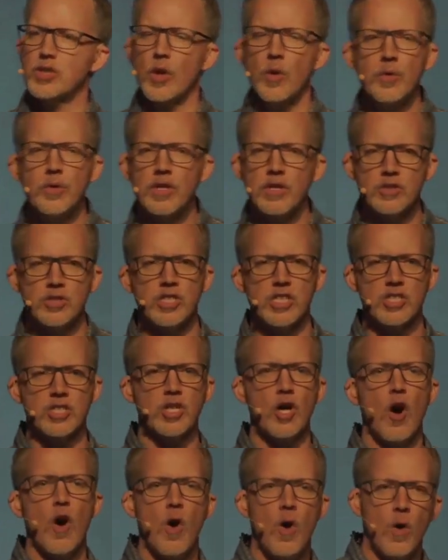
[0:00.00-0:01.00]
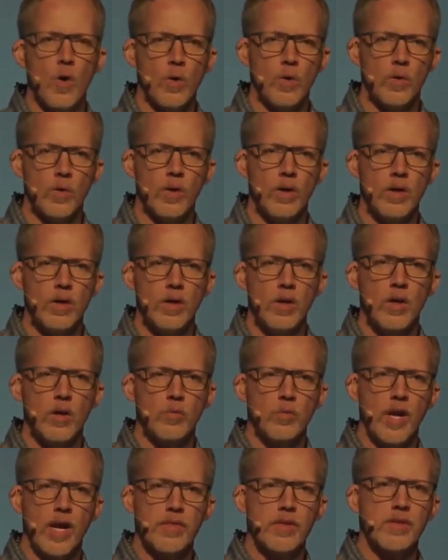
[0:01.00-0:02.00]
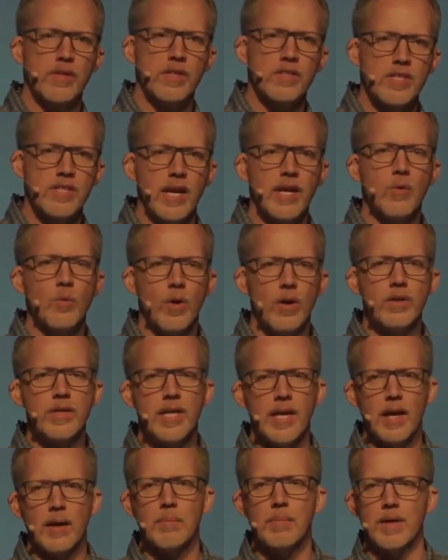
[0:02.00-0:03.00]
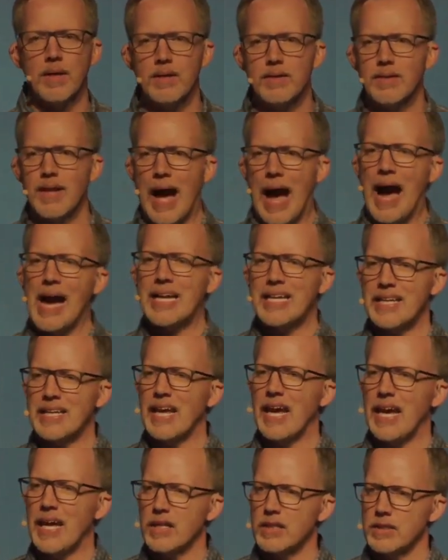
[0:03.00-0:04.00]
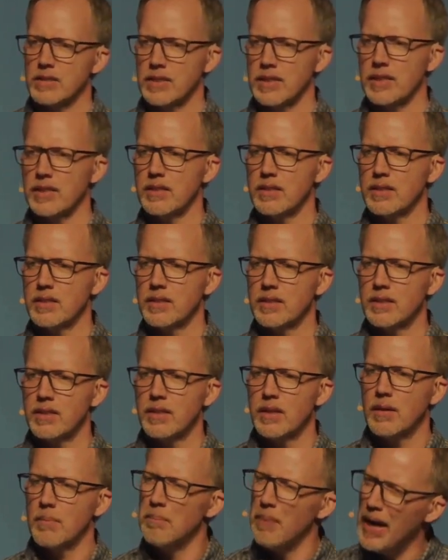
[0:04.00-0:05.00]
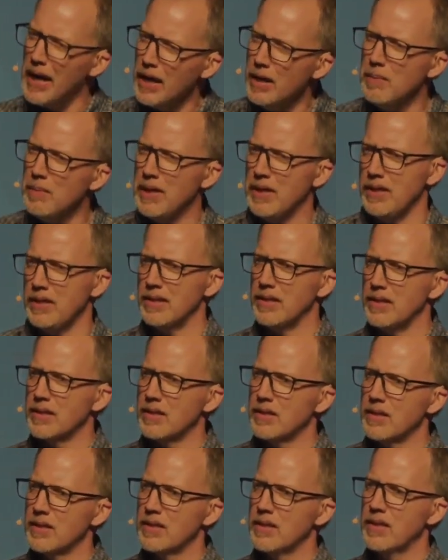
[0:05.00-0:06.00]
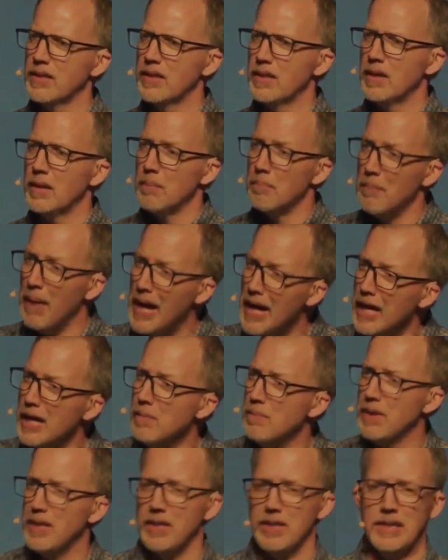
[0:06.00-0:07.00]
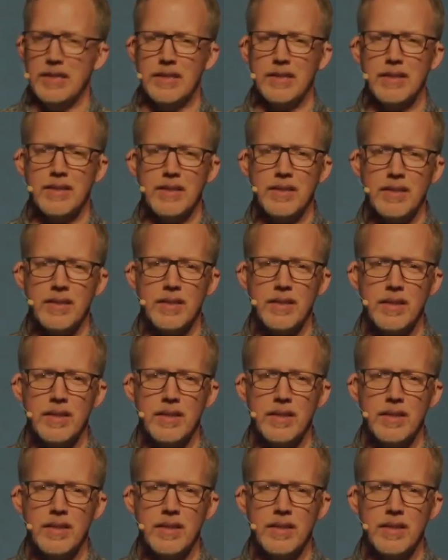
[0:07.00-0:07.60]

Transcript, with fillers: And so there's this call rather than saying, Well, yeah, but I can handle it. Maybe, maybe.